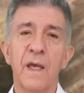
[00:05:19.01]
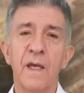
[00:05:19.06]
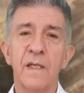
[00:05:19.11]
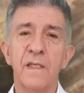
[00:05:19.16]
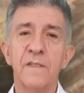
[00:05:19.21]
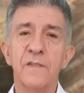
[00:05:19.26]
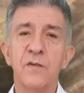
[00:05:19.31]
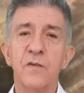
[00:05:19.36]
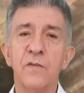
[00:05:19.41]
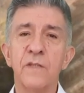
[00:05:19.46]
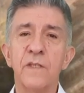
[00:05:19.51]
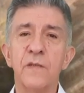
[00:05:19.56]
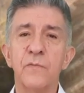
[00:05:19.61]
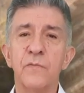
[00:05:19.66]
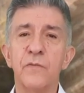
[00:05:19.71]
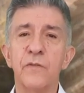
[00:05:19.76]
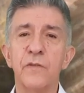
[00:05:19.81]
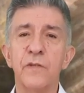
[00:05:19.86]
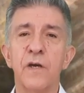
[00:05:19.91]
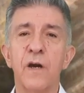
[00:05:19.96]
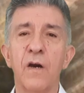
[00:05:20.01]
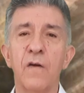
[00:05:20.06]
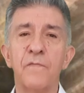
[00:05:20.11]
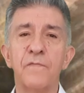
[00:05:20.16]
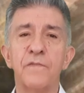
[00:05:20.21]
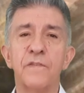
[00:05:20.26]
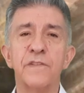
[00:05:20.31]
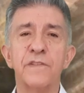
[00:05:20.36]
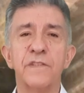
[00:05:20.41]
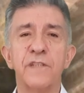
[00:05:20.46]
His holy word
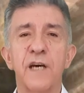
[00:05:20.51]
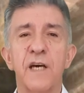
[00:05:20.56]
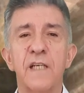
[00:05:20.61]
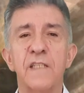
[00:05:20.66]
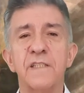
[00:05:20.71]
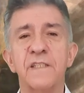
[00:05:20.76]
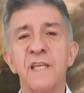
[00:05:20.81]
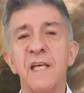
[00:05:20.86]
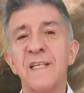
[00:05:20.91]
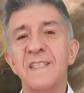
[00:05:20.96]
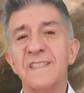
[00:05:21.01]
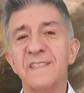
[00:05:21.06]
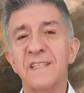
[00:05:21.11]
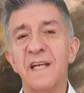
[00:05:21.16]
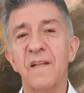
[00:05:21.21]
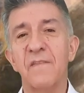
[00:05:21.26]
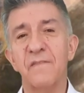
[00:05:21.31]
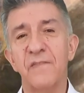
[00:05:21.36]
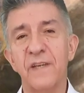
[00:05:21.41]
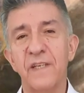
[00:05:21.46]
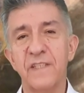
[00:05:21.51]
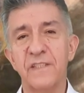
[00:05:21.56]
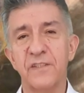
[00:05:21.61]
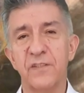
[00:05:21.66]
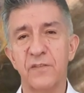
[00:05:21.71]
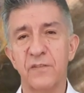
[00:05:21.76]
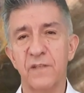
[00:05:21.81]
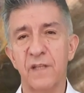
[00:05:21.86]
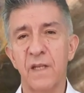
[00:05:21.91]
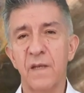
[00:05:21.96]
offers us
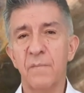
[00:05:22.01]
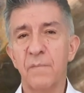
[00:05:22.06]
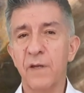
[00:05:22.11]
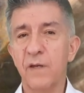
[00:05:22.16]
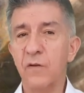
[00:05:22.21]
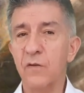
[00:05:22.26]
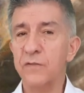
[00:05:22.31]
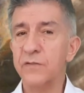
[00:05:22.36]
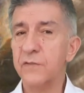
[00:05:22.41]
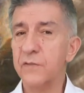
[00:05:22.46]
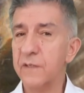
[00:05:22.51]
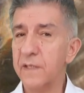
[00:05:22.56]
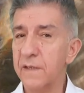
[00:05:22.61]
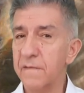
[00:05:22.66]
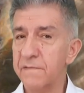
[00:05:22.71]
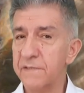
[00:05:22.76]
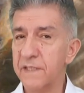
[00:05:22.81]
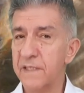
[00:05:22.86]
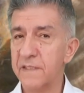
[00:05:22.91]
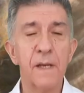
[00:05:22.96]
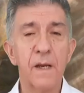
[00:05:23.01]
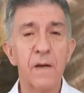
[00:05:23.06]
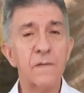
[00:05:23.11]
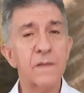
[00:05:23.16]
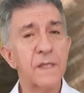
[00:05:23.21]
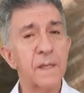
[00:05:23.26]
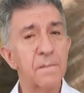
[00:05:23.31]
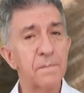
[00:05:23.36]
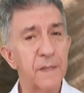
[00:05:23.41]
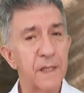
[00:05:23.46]
salvation, but also gives us
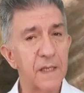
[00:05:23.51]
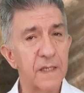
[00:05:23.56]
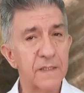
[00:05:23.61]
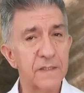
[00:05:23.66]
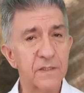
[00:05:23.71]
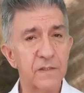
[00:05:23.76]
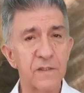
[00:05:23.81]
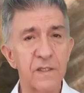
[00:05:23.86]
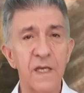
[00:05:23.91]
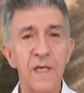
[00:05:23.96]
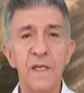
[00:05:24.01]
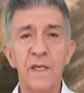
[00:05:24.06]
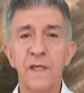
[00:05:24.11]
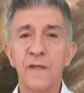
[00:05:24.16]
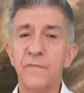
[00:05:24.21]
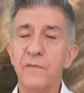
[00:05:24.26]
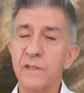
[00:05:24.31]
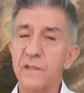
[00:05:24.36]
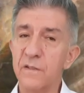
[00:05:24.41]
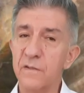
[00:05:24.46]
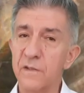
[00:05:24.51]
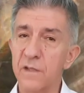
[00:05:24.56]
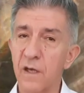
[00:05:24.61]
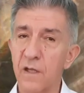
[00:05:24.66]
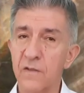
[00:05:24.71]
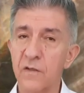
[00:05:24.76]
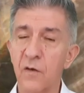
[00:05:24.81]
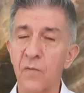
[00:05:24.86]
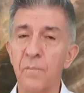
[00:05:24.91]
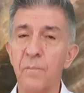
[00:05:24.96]
condemnation if we do
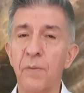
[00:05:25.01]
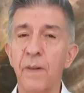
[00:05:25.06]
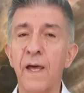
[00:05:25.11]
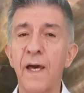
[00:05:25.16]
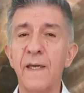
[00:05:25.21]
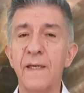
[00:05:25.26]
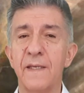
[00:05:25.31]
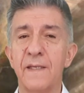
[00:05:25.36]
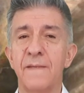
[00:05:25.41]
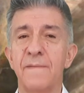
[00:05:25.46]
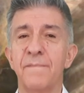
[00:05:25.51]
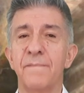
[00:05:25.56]
not comply.